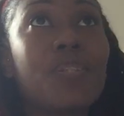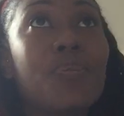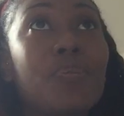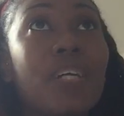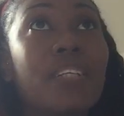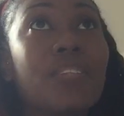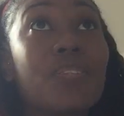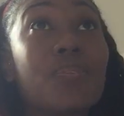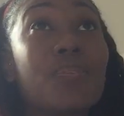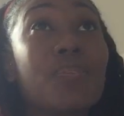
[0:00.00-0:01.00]
school I
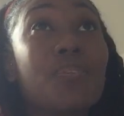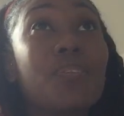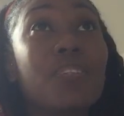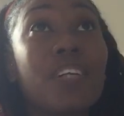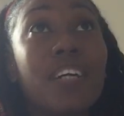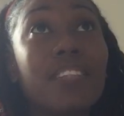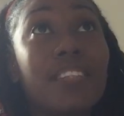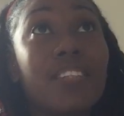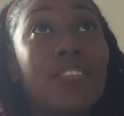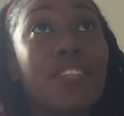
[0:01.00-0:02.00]
just couldn't
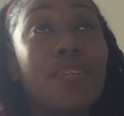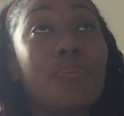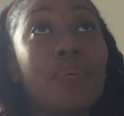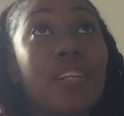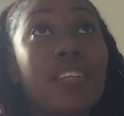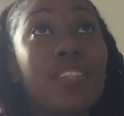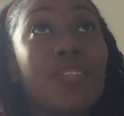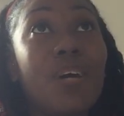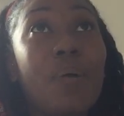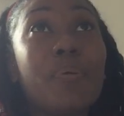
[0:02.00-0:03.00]
concentrate well.
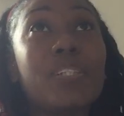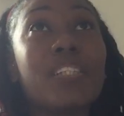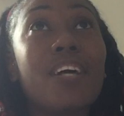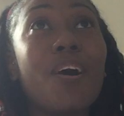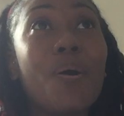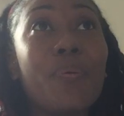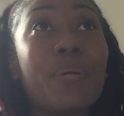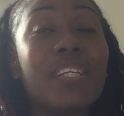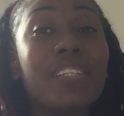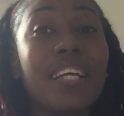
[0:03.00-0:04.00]
So I was
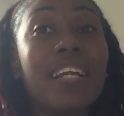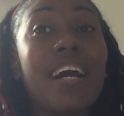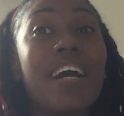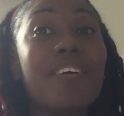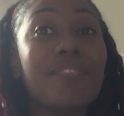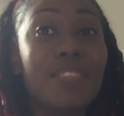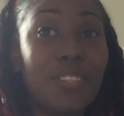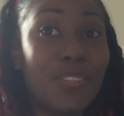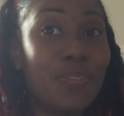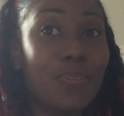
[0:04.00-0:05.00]
always an
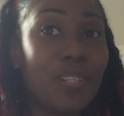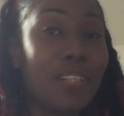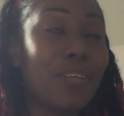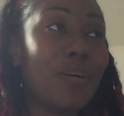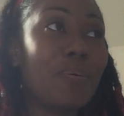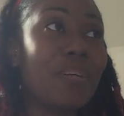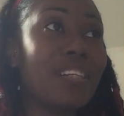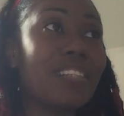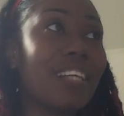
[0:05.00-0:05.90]
average student, always